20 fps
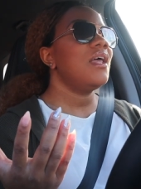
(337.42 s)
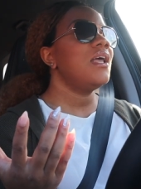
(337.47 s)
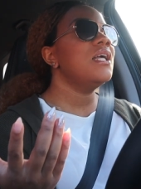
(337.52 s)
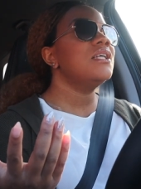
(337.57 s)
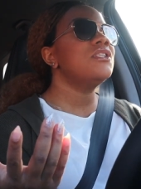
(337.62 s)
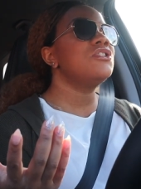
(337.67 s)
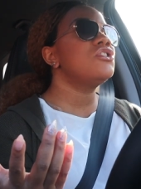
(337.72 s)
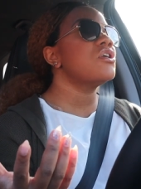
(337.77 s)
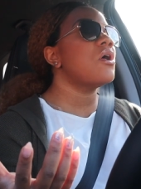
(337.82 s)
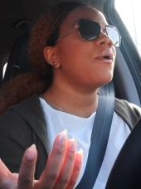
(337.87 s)

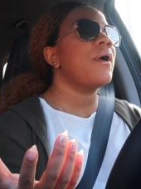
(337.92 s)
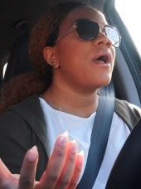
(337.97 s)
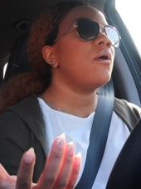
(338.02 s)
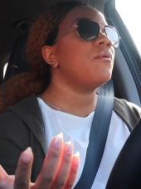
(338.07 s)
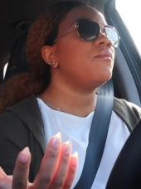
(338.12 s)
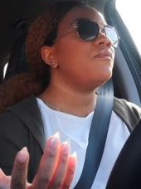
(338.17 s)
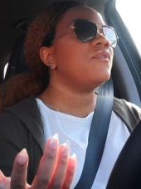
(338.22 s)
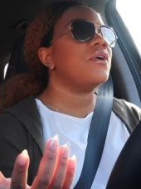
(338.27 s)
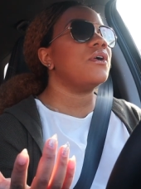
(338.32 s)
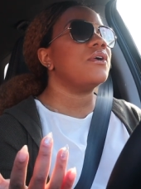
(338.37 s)
it's so
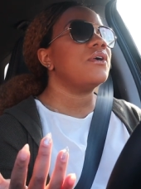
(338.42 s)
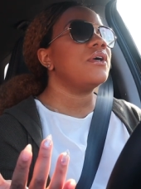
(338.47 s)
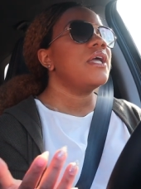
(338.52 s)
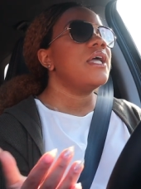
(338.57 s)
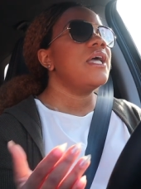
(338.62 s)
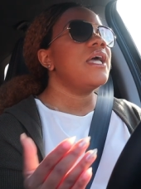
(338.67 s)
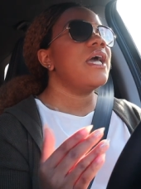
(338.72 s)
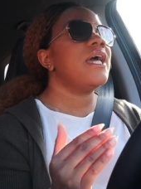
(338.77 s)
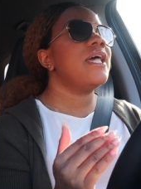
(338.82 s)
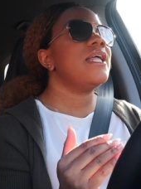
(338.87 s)
helpful.
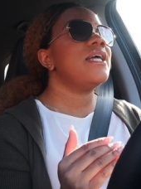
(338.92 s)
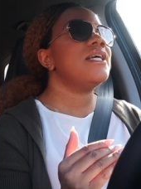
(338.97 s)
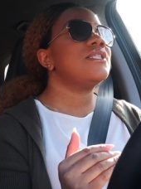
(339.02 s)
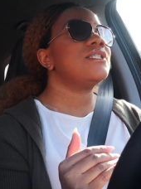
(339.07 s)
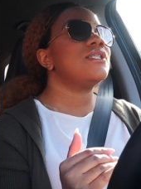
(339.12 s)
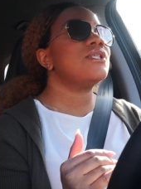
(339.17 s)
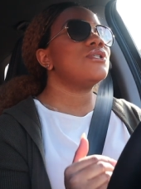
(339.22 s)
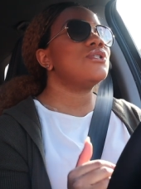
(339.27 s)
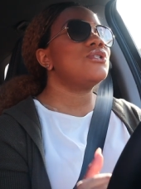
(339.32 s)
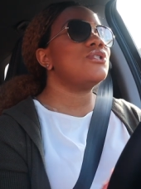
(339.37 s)
It is
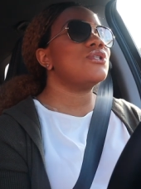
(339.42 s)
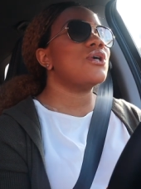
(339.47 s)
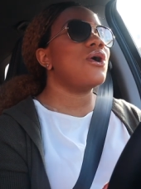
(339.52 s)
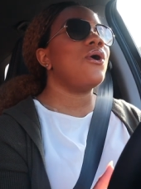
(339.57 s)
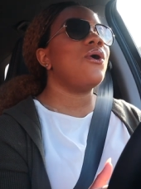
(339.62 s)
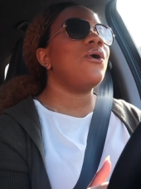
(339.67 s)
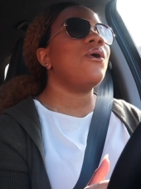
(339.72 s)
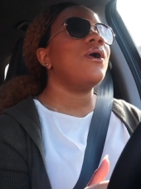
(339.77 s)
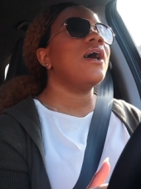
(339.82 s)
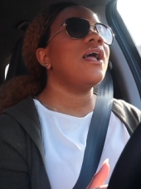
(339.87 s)

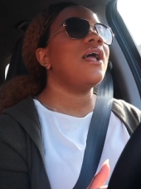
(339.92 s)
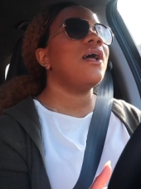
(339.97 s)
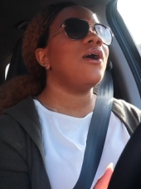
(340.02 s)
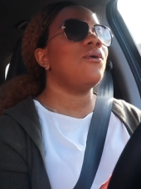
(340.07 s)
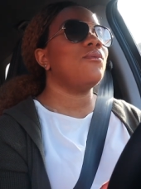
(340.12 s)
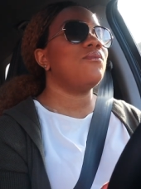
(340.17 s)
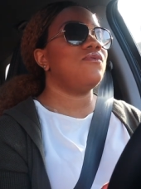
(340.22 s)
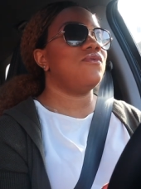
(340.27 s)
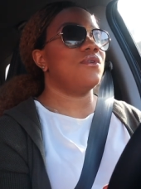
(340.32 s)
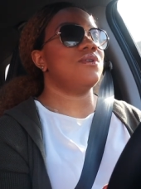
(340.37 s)
so
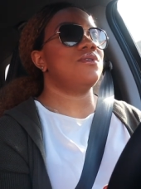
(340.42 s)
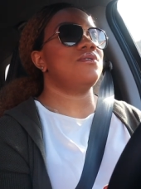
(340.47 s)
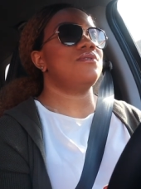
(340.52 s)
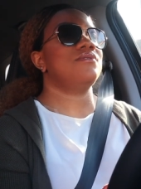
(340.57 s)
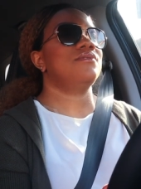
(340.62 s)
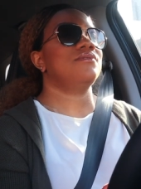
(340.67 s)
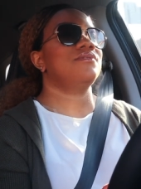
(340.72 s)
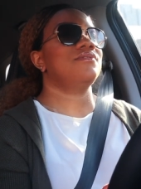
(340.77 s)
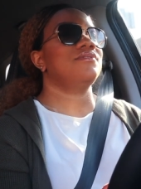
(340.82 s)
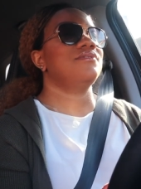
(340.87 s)
helpful.
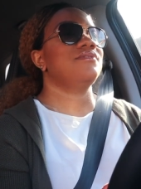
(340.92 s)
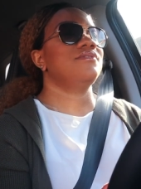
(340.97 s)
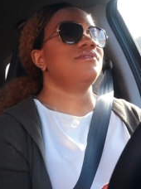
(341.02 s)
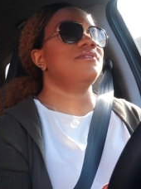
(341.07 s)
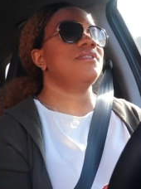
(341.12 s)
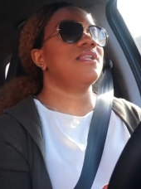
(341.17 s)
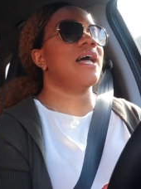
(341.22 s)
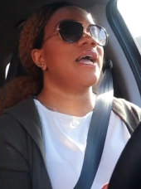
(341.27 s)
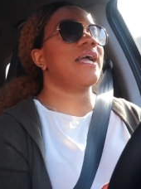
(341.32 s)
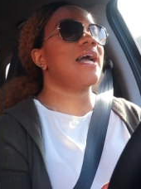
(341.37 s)

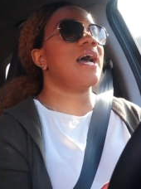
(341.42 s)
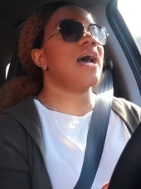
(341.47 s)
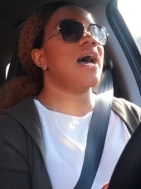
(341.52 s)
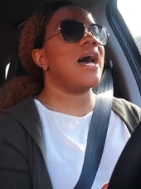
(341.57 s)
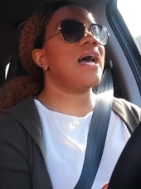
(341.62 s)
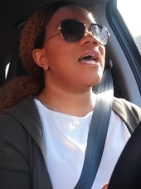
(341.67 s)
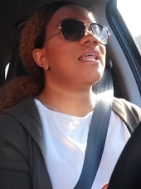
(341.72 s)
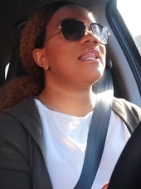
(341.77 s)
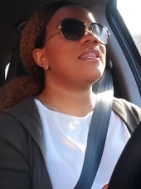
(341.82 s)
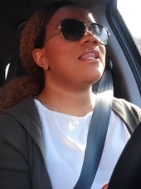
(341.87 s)
Like,
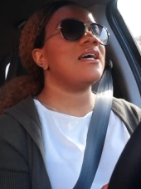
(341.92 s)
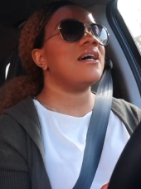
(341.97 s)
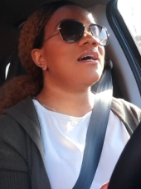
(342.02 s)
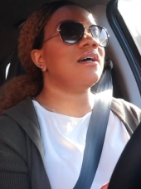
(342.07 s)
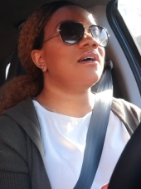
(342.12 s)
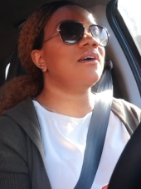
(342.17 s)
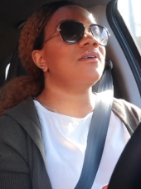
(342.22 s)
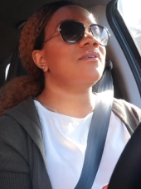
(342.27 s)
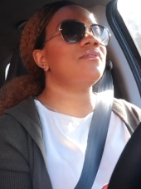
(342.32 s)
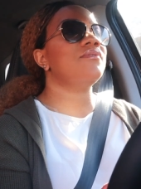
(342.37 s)
I
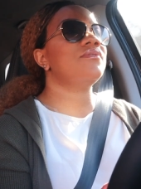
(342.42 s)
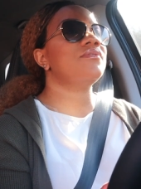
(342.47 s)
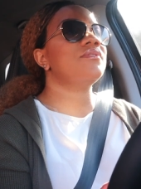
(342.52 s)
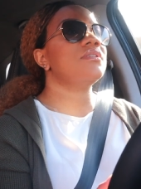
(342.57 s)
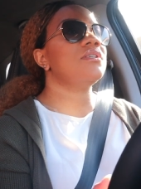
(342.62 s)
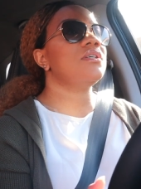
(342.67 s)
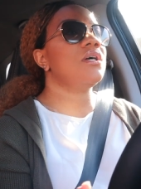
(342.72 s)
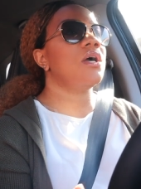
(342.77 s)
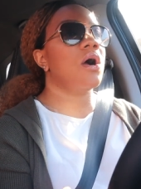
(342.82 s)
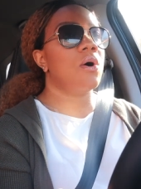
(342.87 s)
love
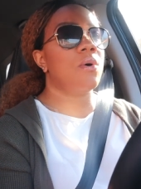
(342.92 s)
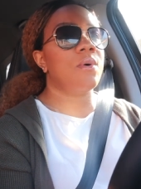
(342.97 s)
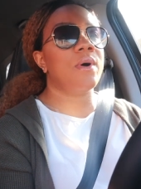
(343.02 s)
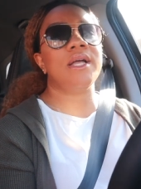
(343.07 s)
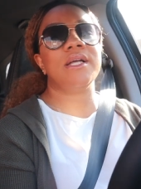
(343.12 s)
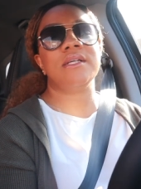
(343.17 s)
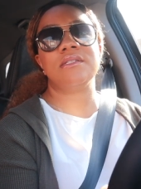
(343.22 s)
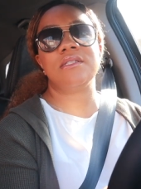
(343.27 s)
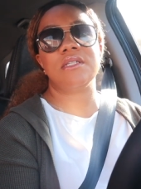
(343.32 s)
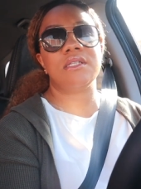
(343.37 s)

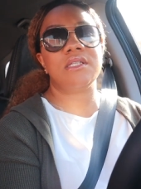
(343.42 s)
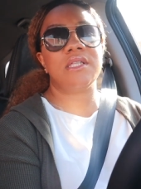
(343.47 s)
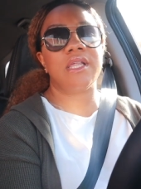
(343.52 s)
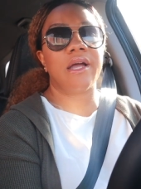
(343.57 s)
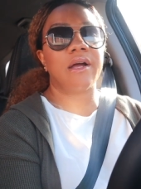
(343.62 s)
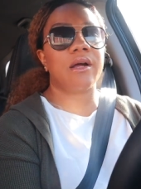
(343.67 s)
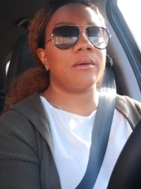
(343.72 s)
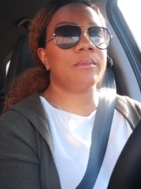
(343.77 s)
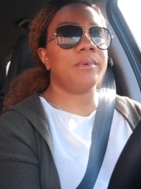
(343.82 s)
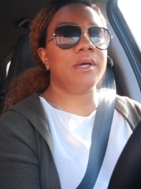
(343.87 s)
going to
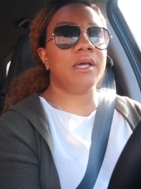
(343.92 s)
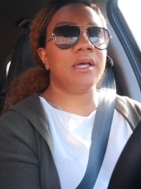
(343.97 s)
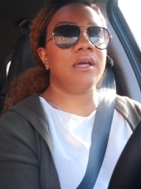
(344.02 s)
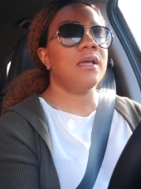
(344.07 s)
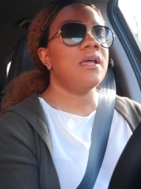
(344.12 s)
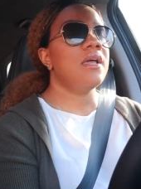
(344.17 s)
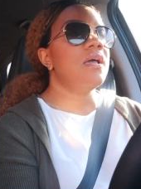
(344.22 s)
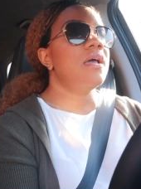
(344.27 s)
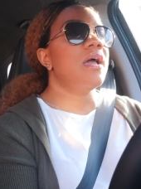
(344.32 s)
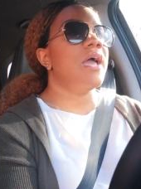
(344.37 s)
therapy,
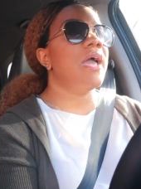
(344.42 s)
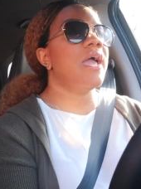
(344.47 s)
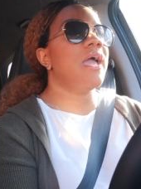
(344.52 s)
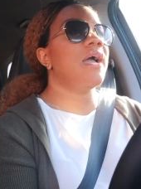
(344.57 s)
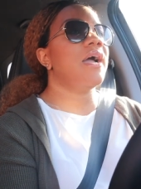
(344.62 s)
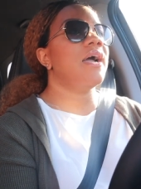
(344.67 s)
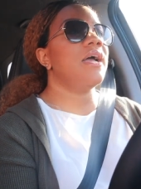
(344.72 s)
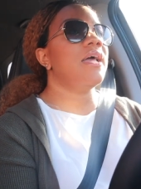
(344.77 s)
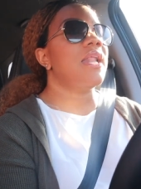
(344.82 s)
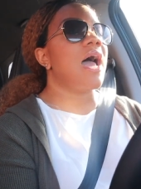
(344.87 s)

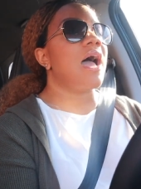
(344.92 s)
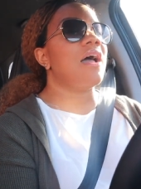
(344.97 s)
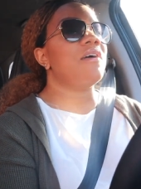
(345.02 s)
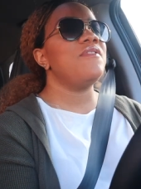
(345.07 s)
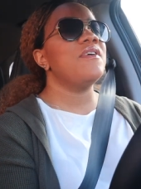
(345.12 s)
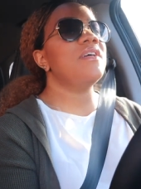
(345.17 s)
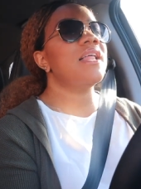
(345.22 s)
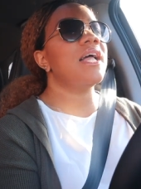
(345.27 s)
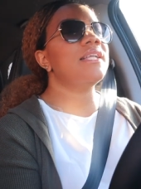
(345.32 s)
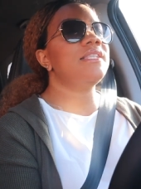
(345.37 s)
and I
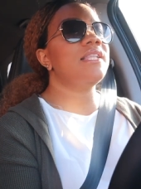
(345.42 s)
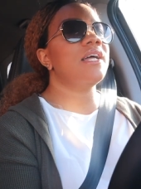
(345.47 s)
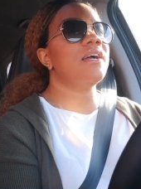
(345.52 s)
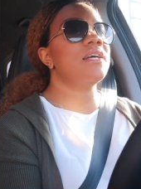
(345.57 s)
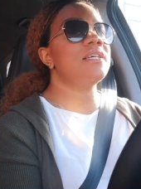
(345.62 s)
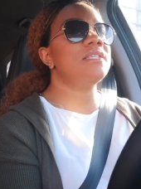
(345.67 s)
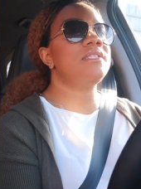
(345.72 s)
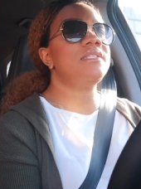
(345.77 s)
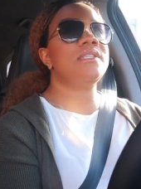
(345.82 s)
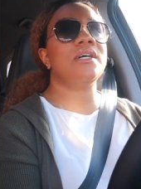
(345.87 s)
feel like
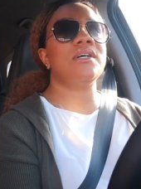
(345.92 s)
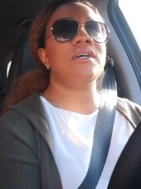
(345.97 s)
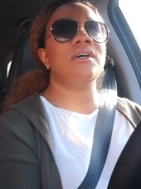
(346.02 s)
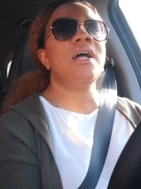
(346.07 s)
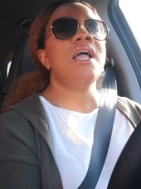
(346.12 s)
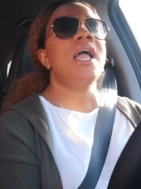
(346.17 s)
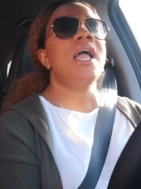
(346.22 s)
there is still,